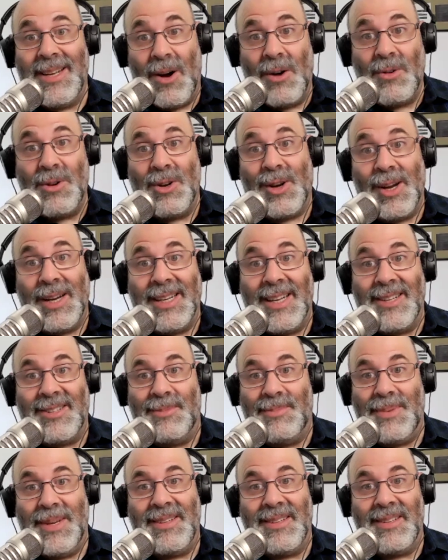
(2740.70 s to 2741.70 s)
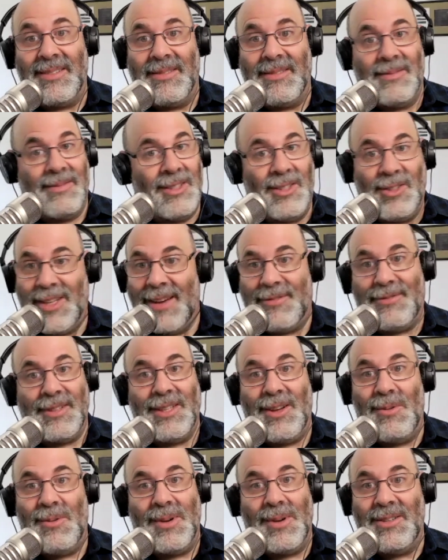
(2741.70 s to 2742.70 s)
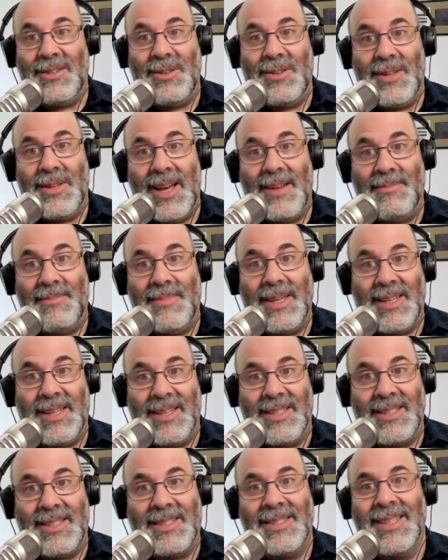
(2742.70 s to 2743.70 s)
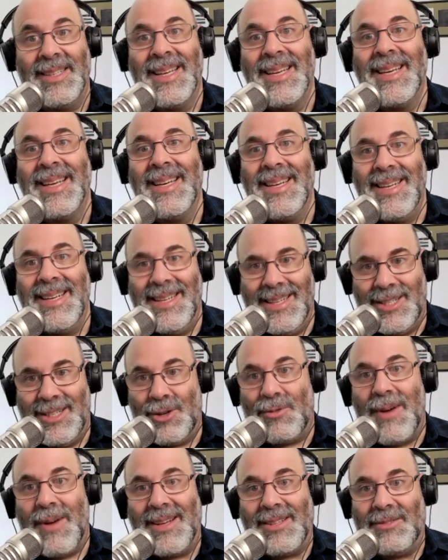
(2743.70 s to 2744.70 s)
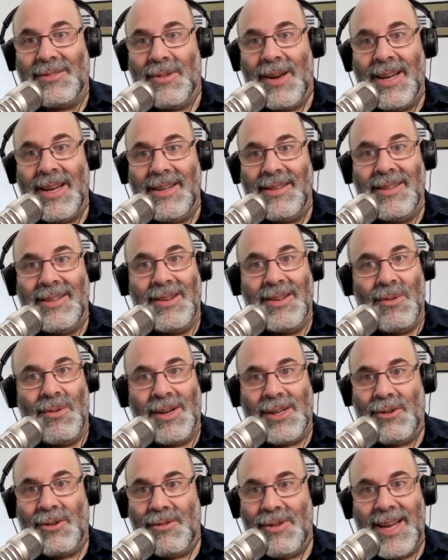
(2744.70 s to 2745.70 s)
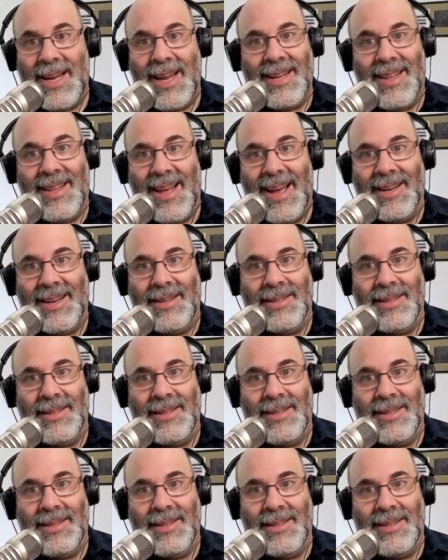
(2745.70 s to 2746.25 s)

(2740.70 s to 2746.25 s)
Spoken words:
oh, you're going to get subpoenaed. You definitely don't want to do that because duress, right? You don't want to create that,